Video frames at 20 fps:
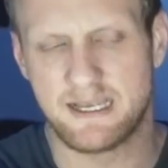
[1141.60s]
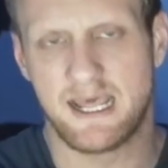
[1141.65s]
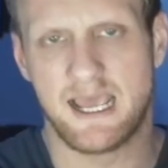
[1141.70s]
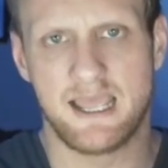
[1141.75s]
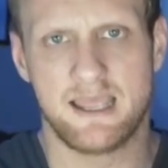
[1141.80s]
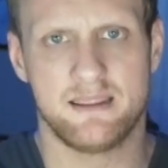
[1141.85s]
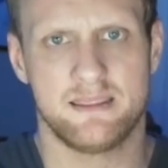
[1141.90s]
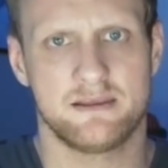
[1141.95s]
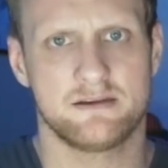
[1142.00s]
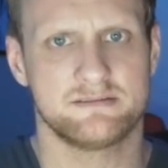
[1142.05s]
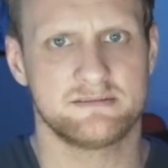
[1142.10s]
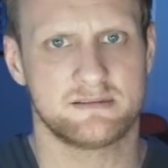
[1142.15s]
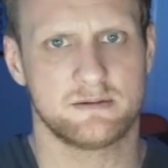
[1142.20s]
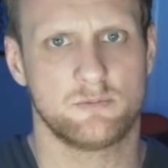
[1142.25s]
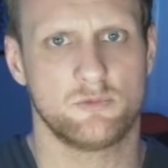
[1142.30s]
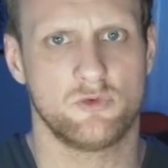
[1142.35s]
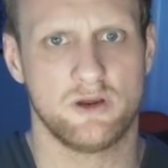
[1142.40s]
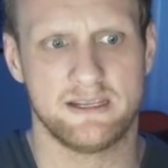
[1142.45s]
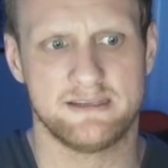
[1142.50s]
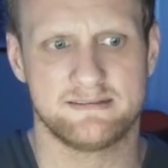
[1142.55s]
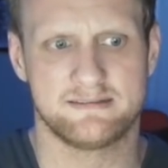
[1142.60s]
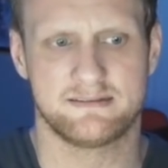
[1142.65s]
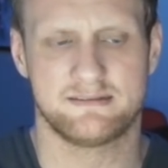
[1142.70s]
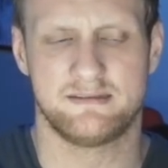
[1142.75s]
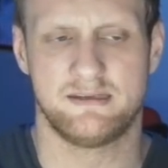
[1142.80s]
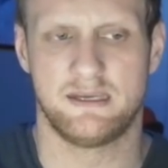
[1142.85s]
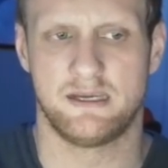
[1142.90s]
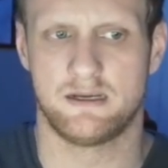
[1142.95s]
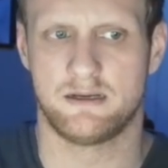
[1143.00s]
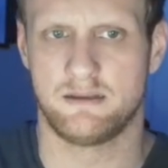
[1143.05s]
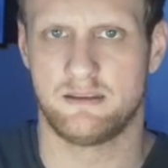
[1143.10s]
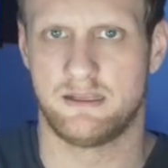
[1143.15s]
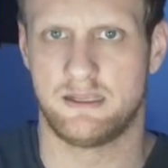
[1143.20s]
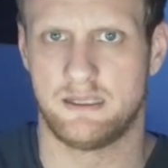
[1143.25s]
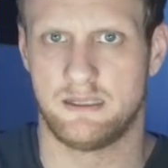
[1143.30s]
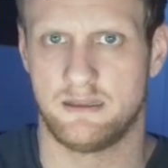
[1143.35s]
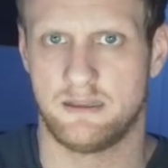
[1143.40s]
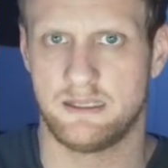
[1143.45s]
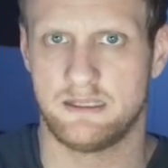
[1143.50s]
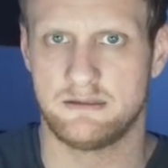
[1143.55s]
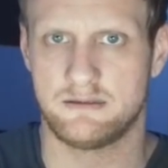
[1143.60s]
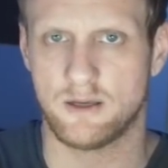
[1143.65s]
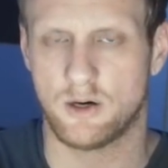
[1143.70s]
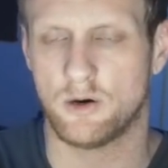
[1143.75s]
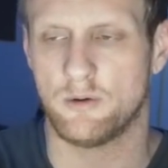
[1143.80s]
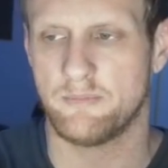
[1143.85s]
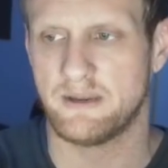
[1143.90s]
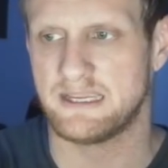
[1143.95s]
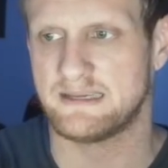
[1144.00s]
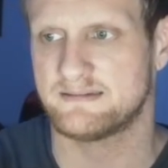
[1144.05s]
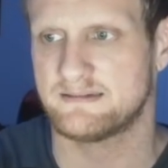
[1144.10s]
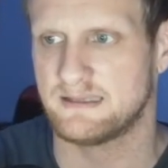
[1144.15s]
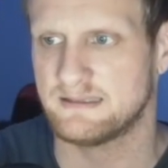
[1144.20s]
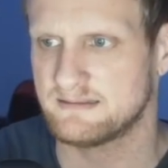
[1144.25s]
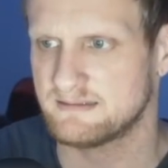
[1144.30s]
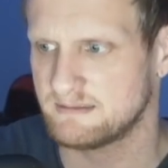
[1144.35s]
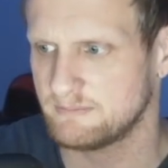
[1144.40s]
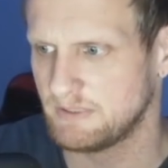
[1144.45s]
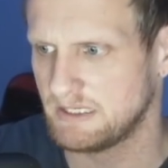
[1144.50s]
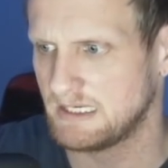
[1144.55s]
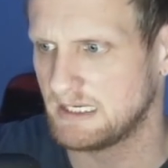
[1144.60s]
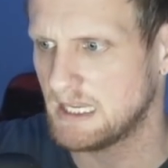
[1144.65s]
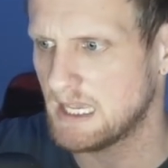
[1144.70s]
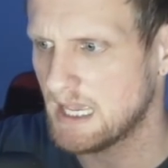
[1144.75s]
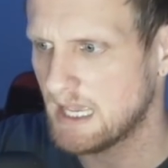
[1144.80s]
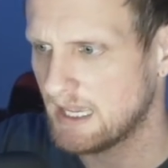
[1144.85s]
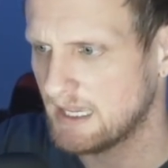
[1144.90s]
I, there's some risks here that, that don't make sense to me,